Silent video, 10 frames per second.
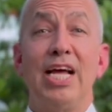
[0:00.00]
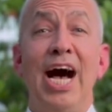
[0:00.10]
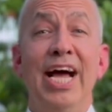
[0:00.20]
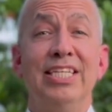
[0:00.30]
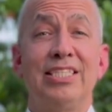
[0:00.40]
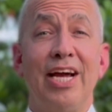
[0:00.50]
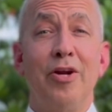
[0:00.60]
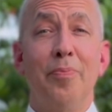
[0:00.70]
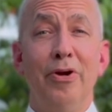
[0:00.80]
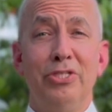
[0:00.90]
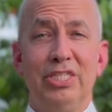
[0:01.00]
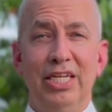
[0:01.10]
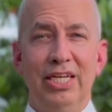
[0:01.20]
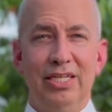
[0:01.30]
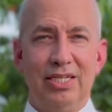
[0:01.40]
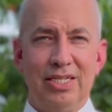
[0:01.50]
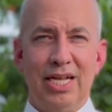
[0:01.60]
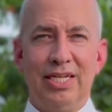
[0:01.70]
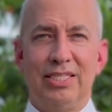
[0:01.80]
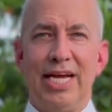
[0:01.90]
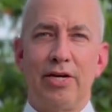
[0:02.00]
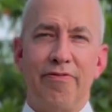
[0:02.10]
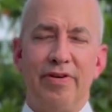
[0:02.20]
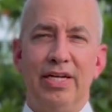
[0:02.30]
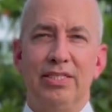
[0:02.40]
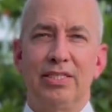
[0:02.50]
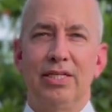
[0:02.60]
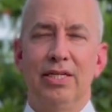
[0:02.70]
I desire mercy, not sacrifice.